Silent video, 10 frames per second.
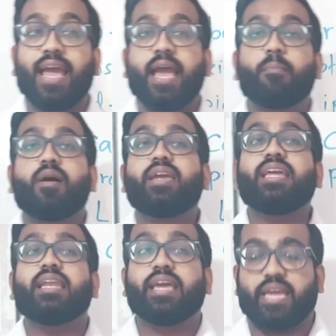
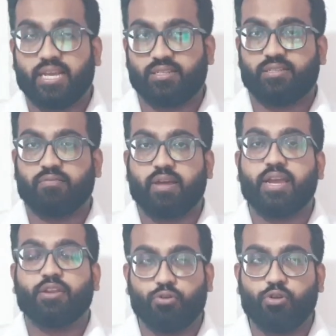amylase,
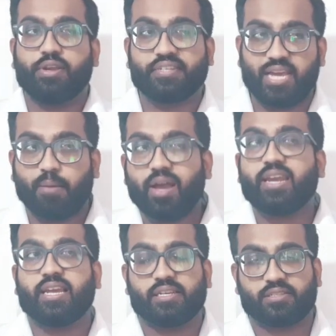right? You know it,
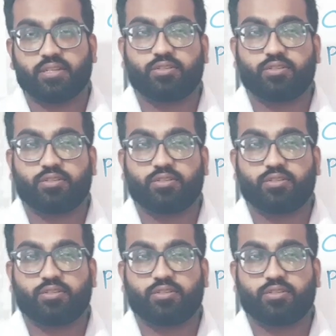amylase.